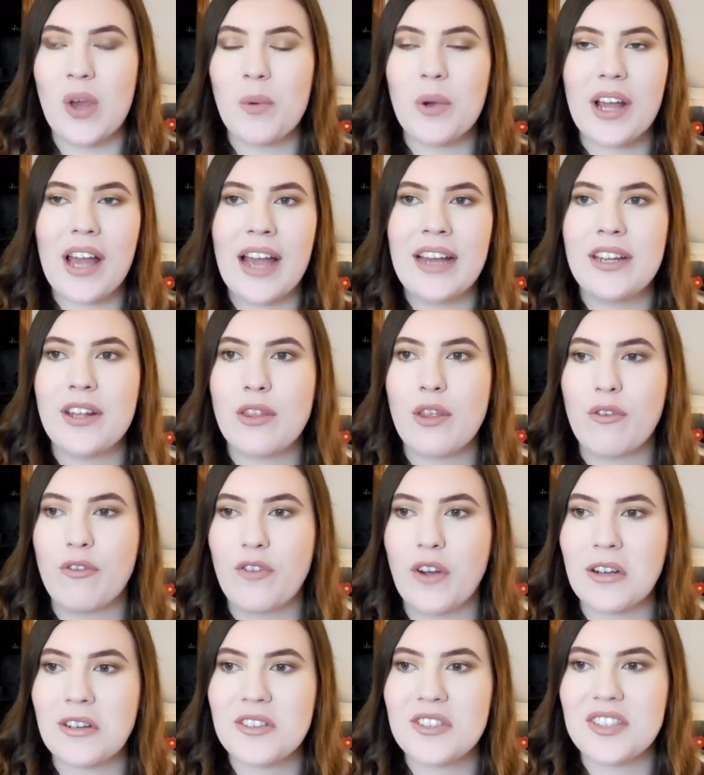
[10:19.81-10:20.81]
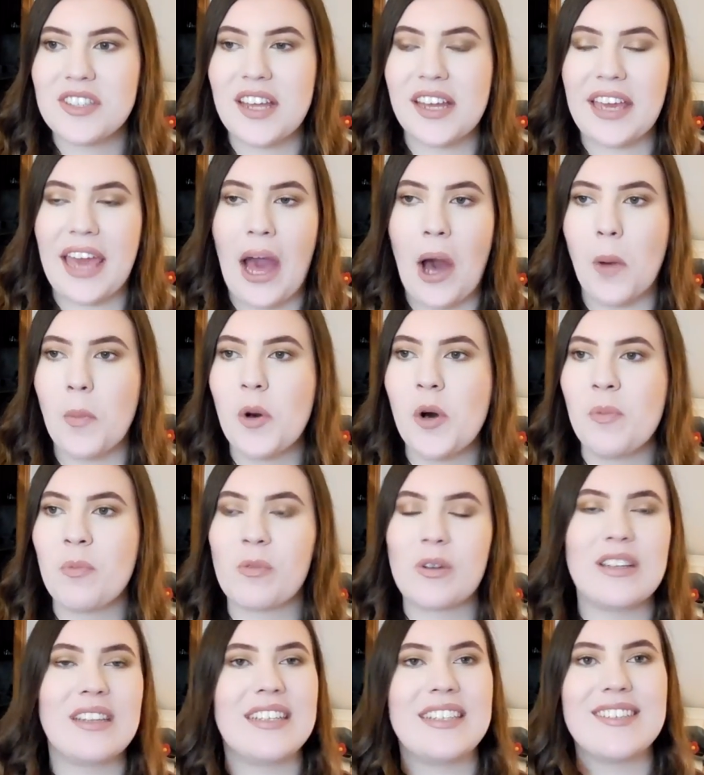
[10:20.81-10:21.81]
they were kind of the first like
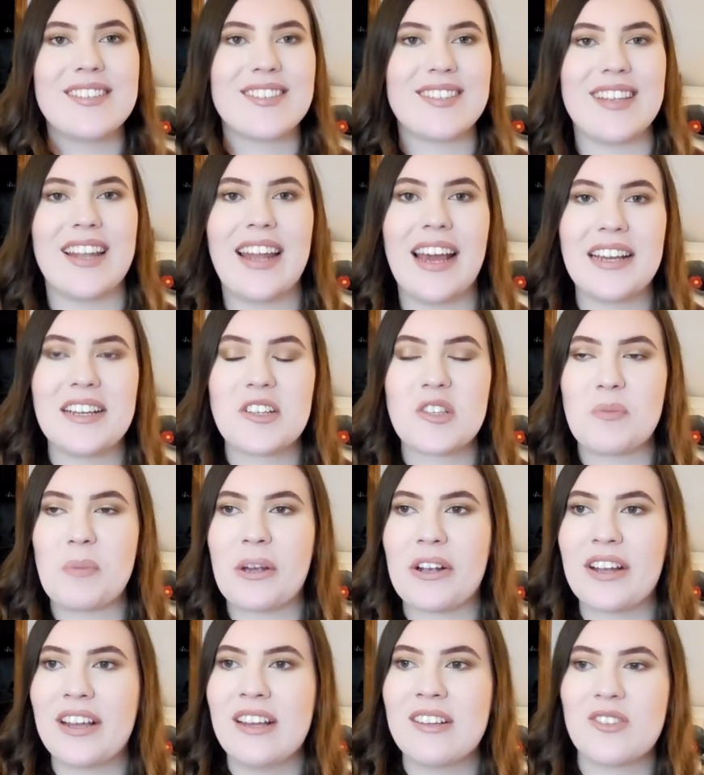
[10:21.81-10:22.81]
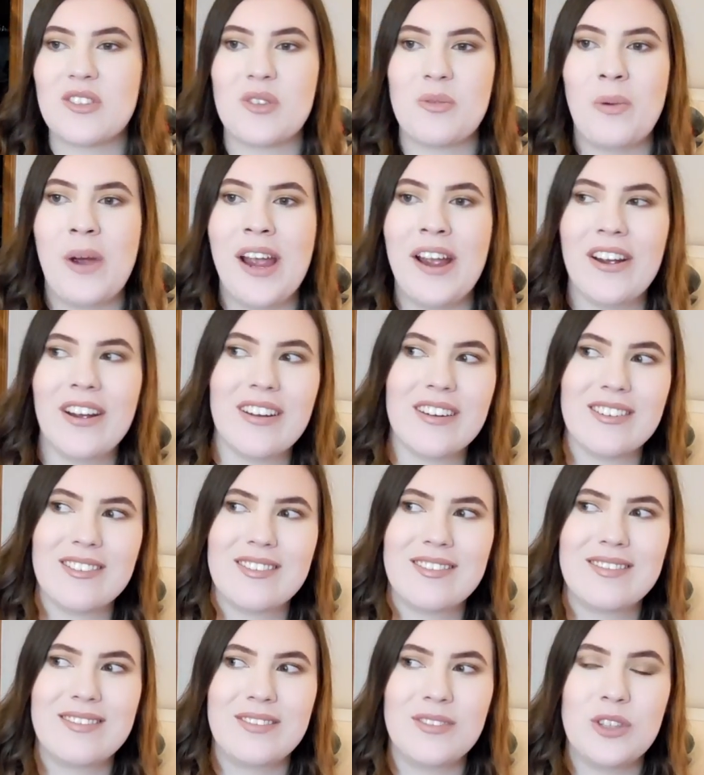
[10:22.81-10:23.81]
album release that I experienced where